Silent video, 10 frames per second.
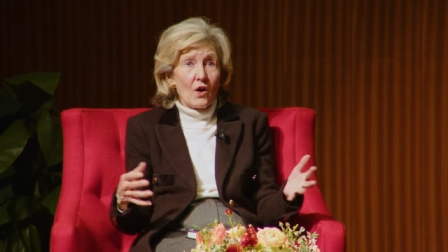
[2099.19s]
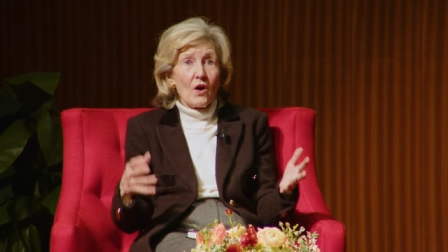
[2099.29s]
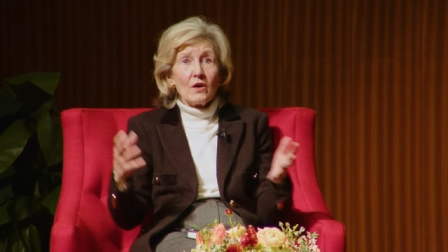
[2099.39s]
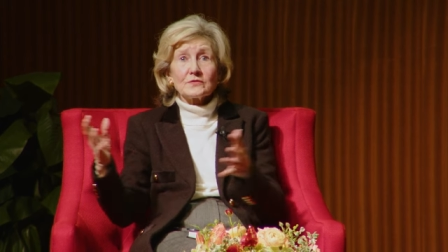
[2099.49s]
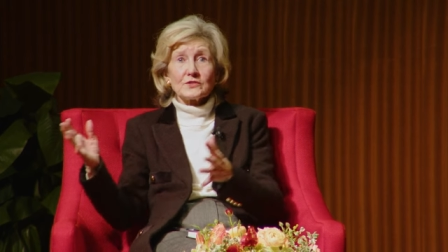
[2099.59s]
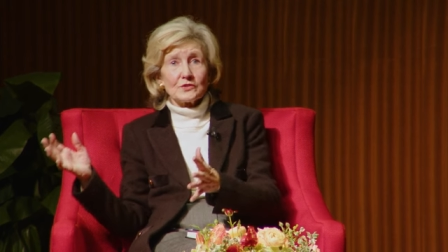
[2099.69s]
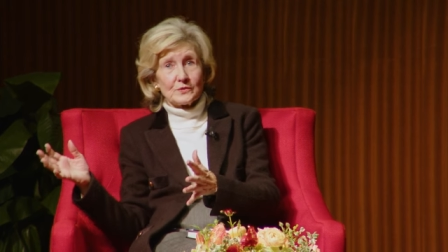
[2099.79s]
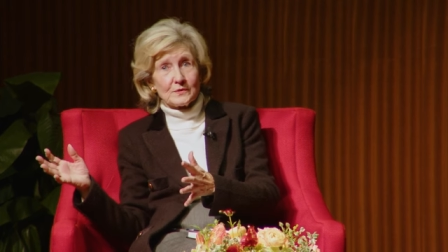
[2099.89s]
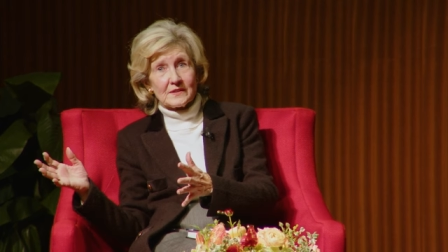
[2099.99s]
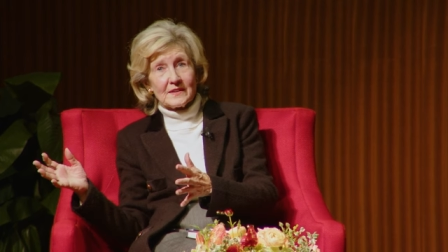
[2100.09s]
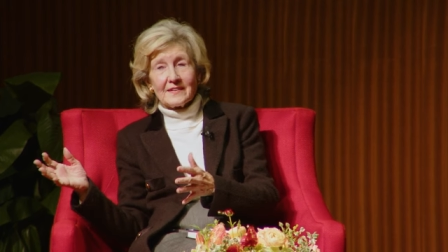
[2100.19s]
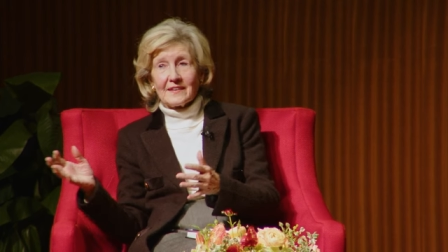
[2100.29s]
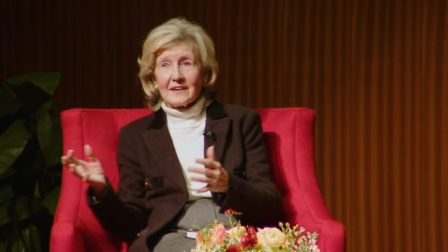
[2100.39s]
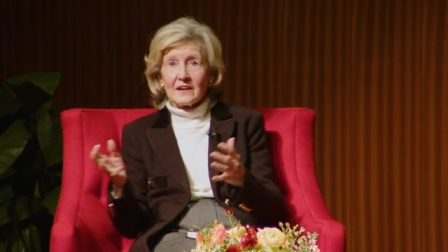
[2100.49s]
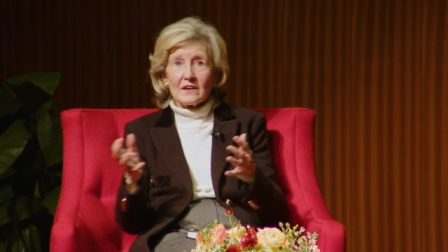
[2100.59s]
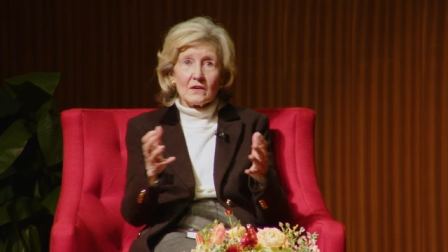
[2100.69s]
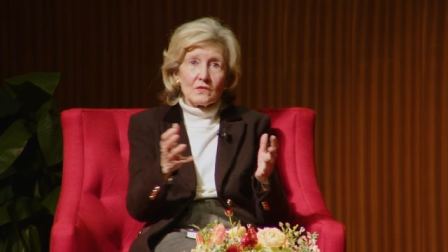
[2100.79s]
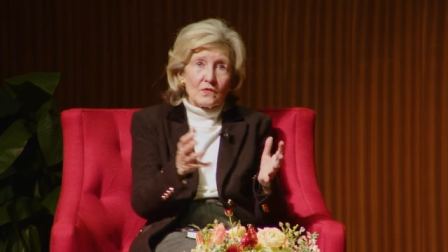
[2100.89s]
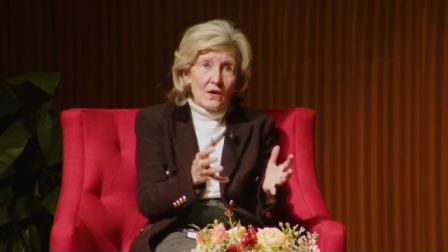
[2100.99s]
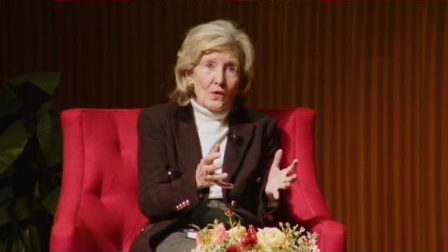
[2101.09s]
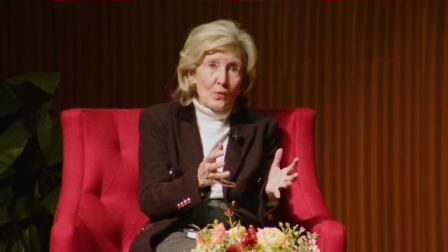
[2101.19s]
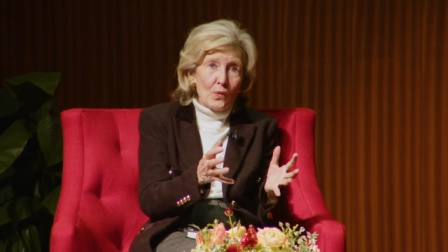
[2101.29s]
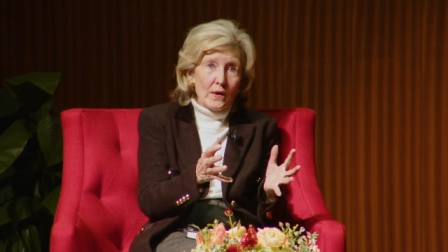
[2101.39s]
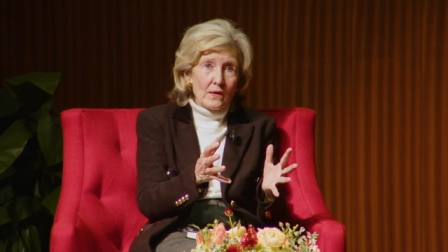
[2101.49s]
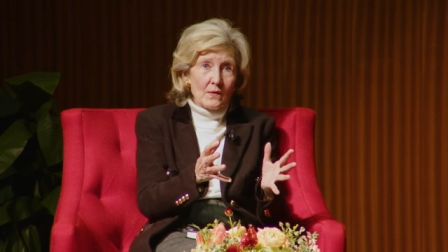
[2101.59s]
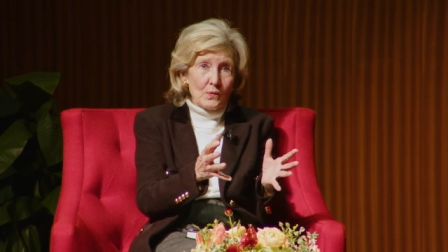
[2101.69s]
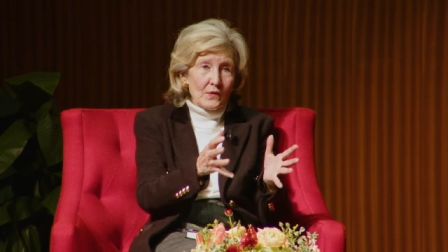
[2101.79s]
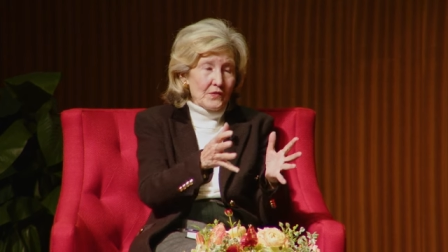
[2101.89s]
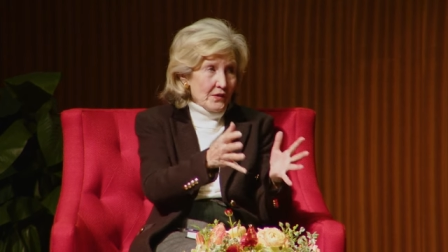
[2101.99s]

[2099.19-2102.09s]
offshoot of where, what